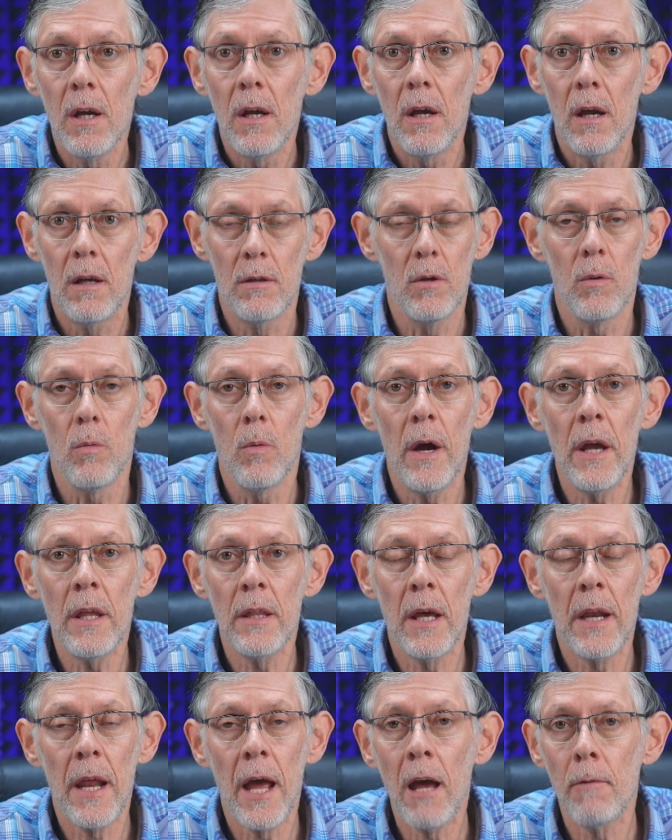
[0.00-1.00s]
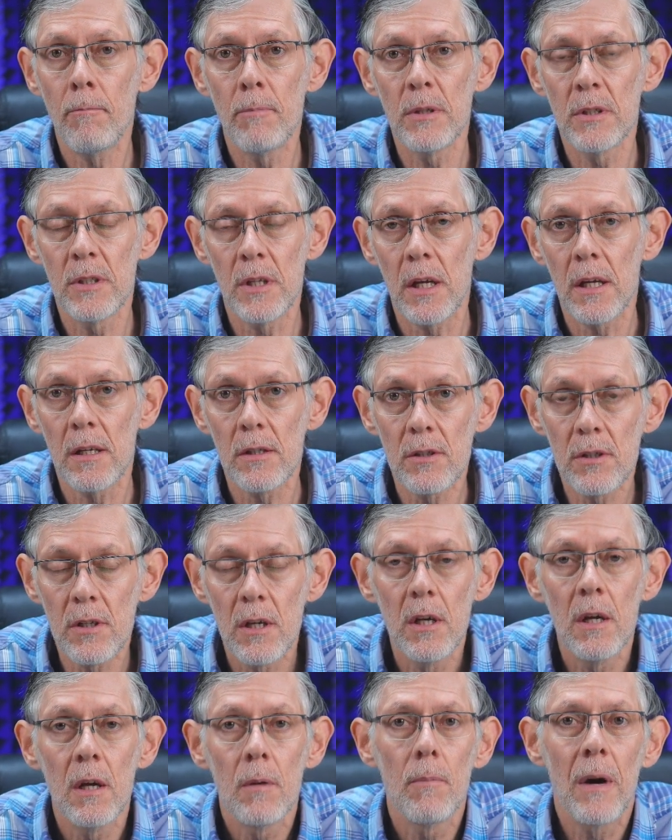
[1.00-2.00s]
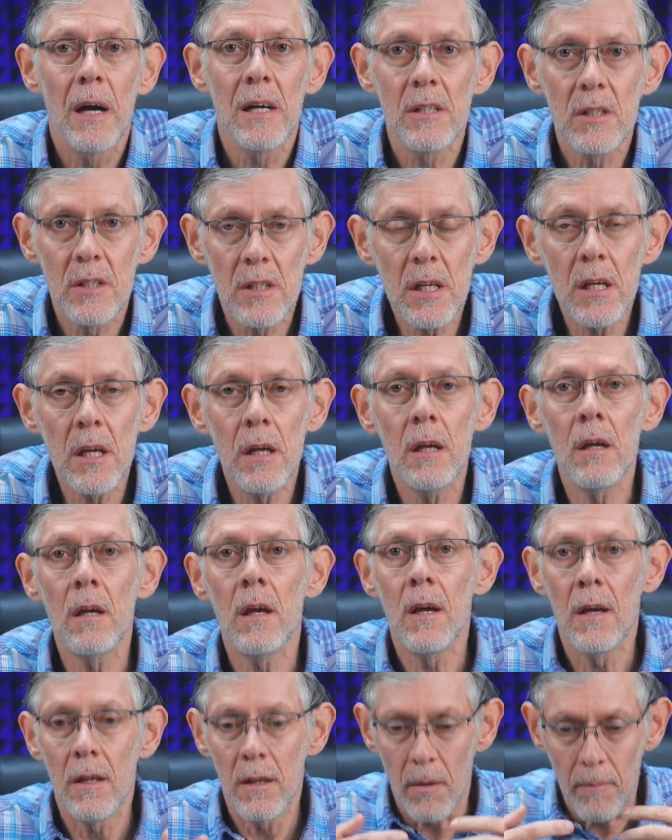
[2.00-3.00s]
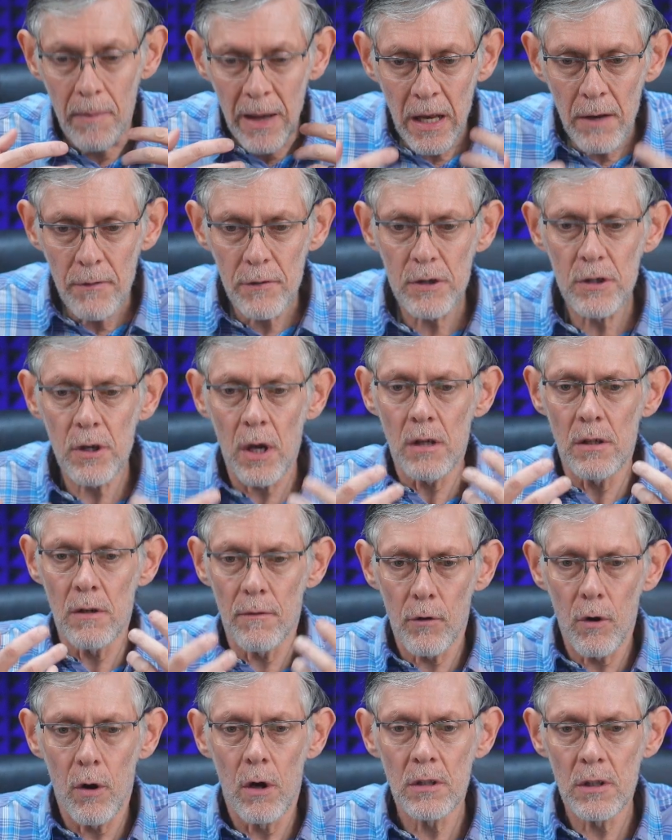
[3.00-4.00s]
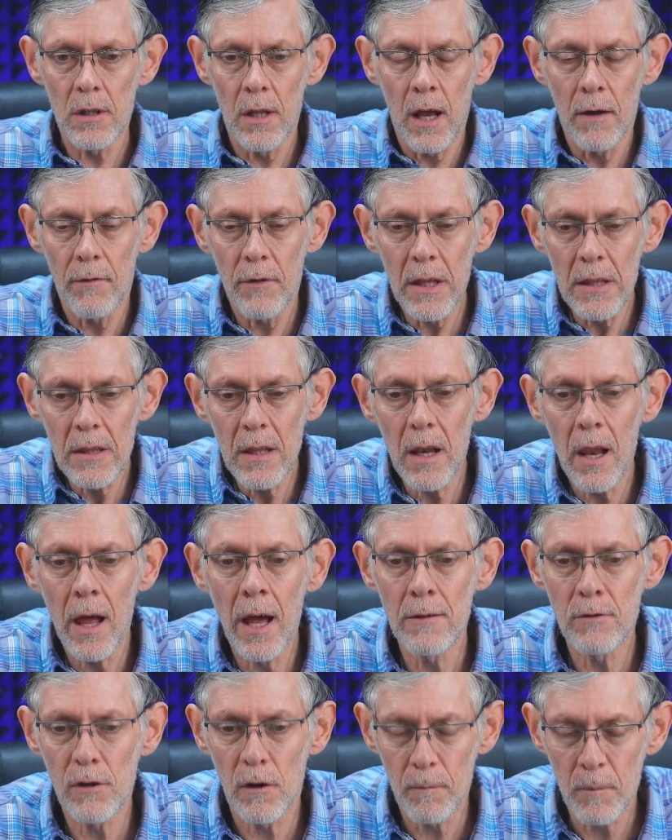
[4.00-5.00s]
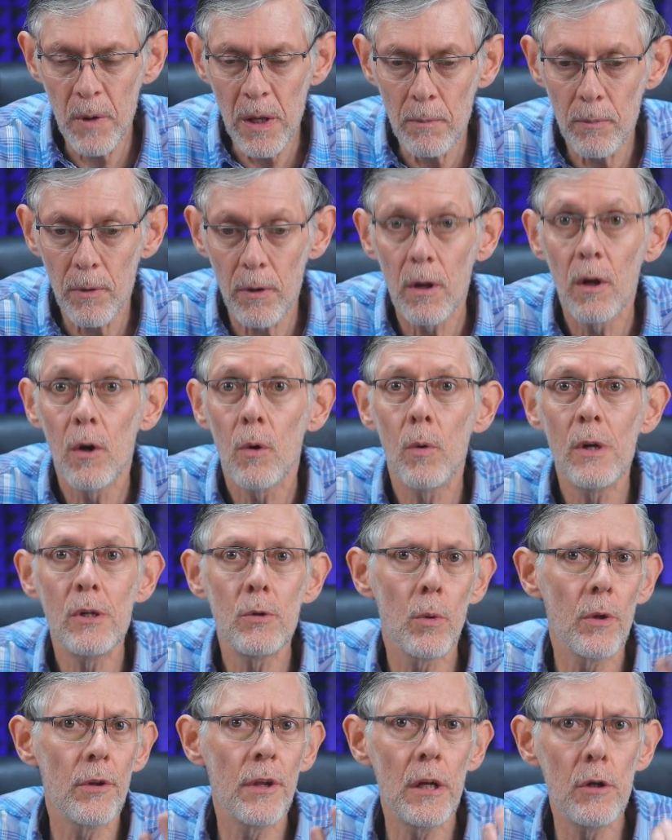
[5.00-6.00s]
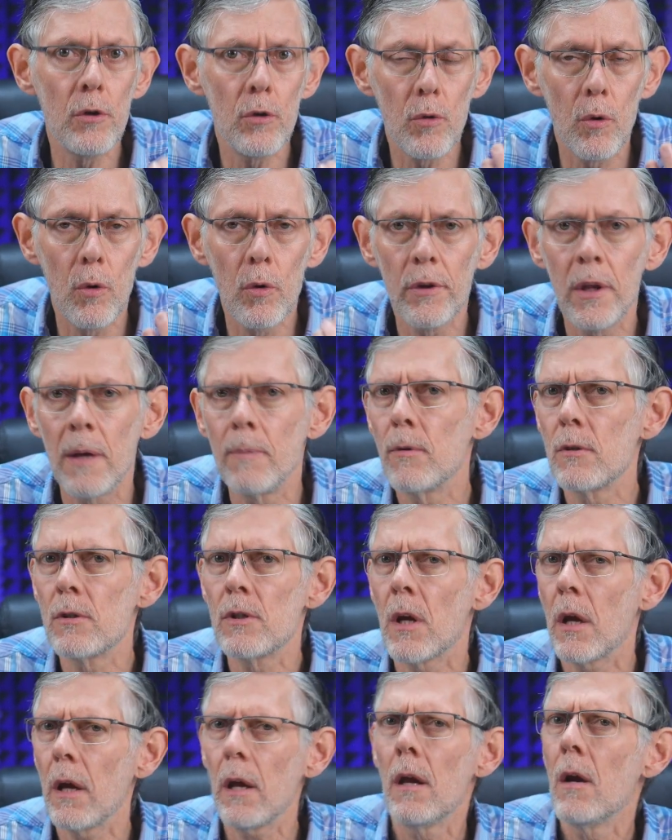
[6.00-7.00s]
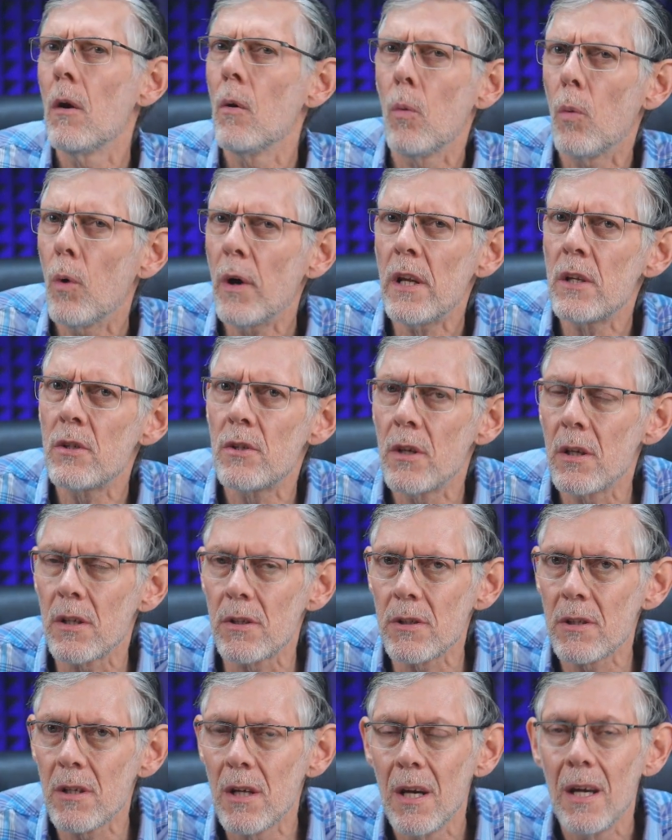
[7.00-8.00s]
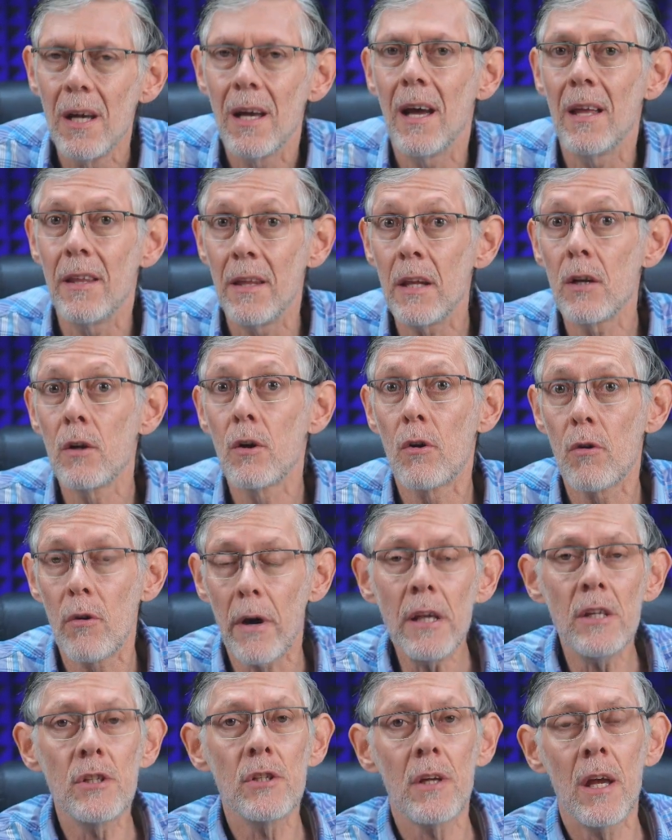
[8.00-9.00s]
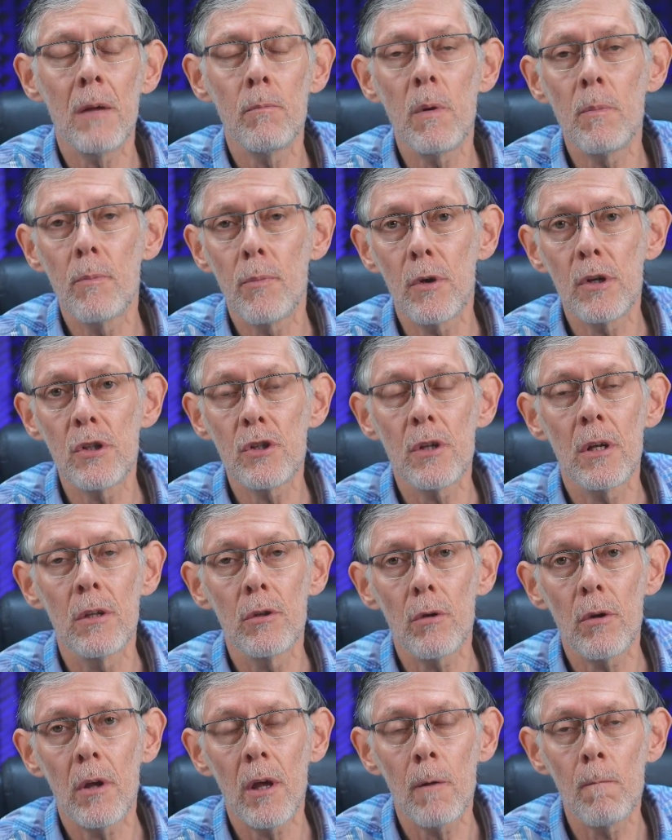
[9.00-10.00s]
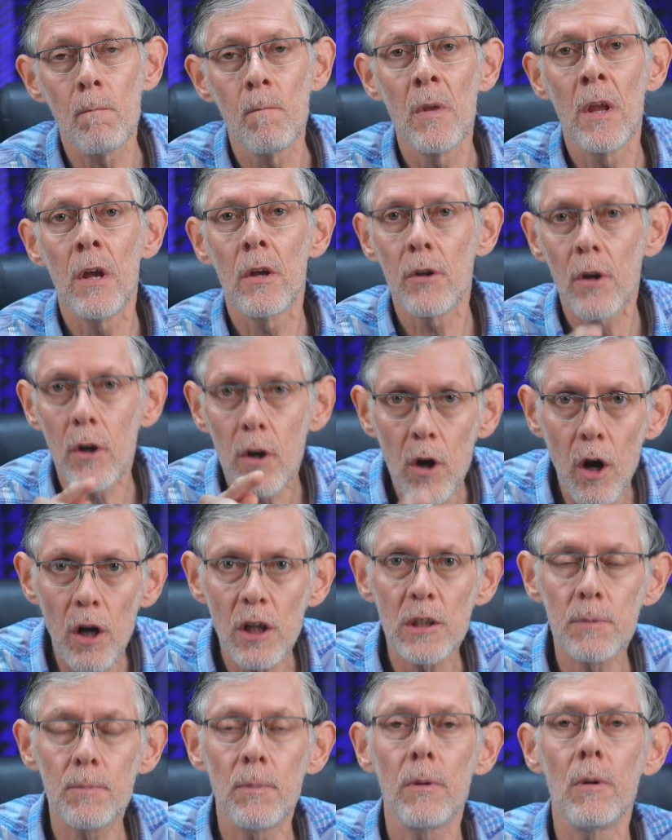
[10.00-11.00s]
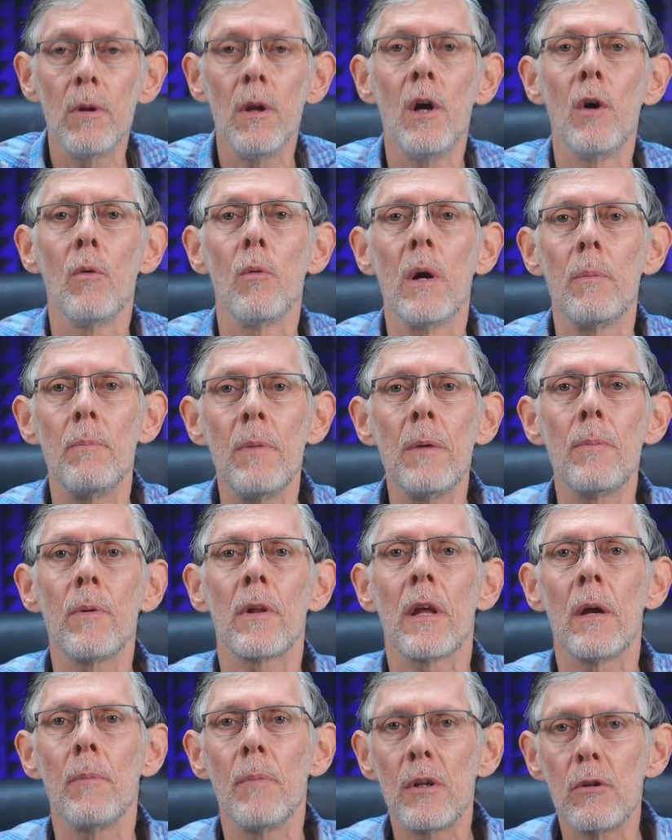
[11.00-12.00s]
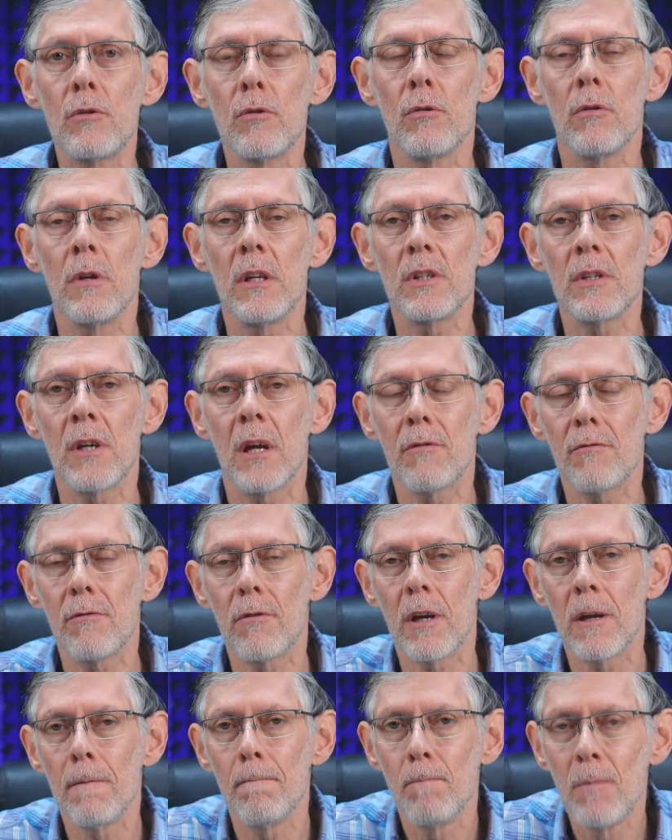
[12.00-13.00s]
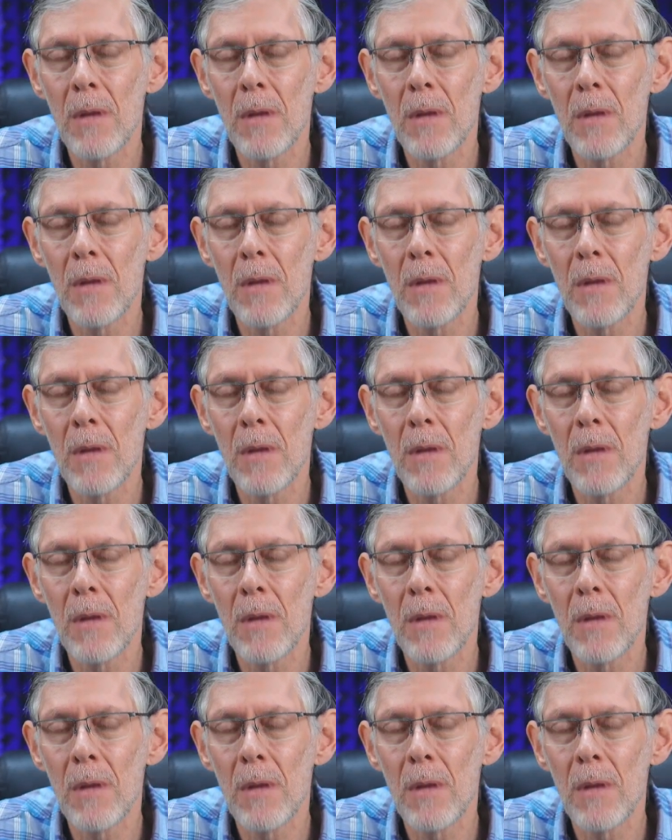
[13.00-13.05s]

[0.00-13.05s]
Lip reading: And the way that happens is by seeing the manifestation of God's life in the lives of people, which will then draw them to say, what is this? And then grace can be preached unto him. The gospel where people can be truly set free.